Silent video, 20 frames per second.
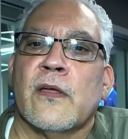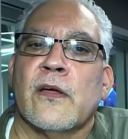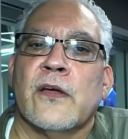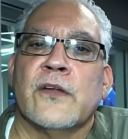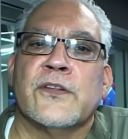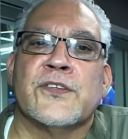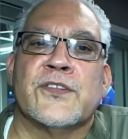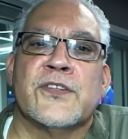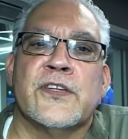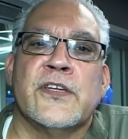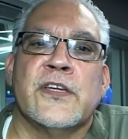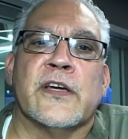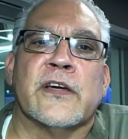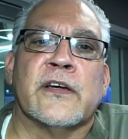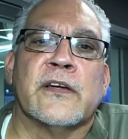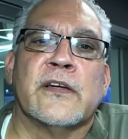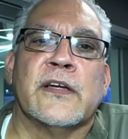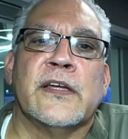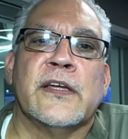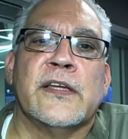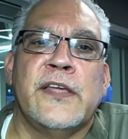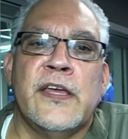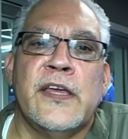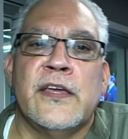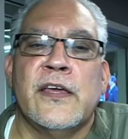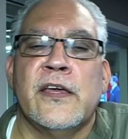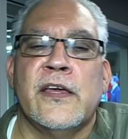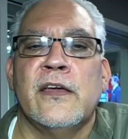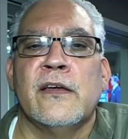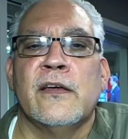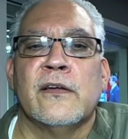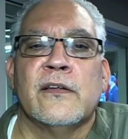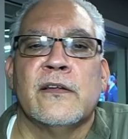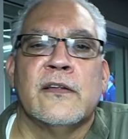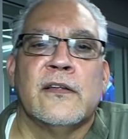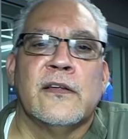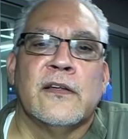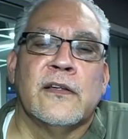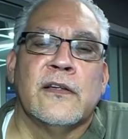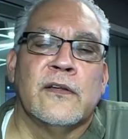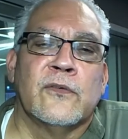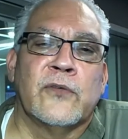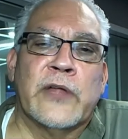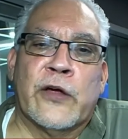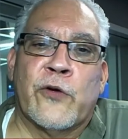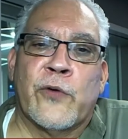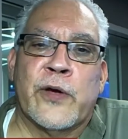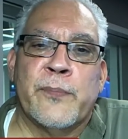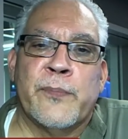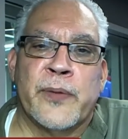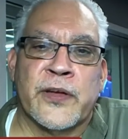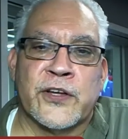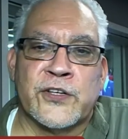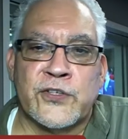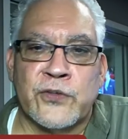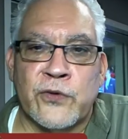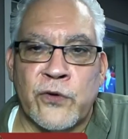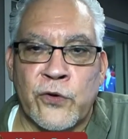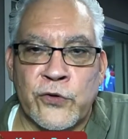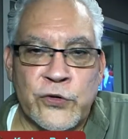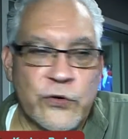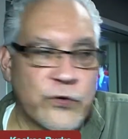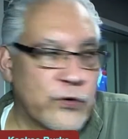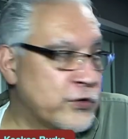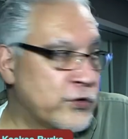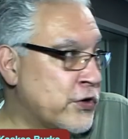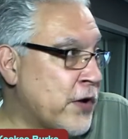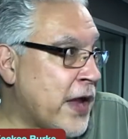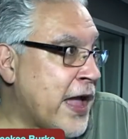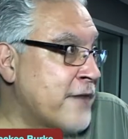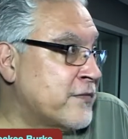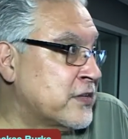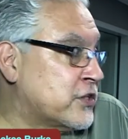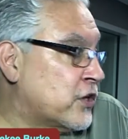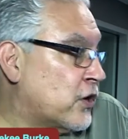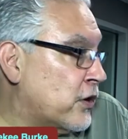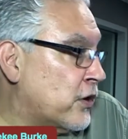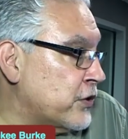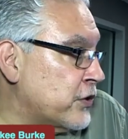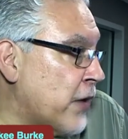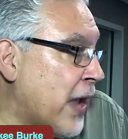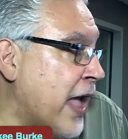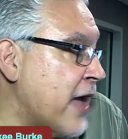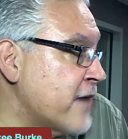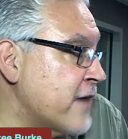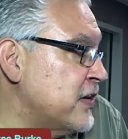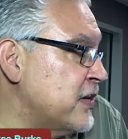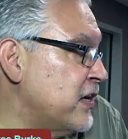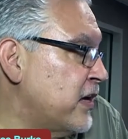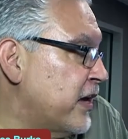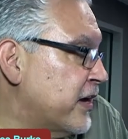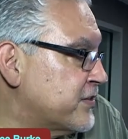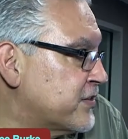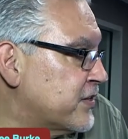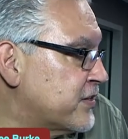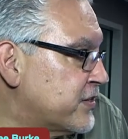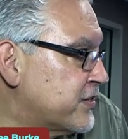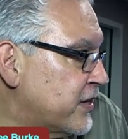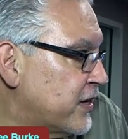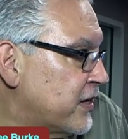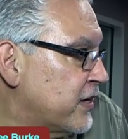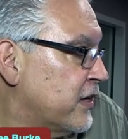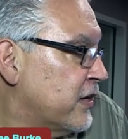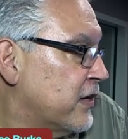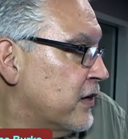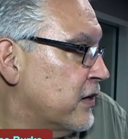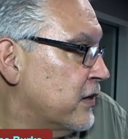Good to see you, Kiki. That great picture on your your avatar, your avi, as they say.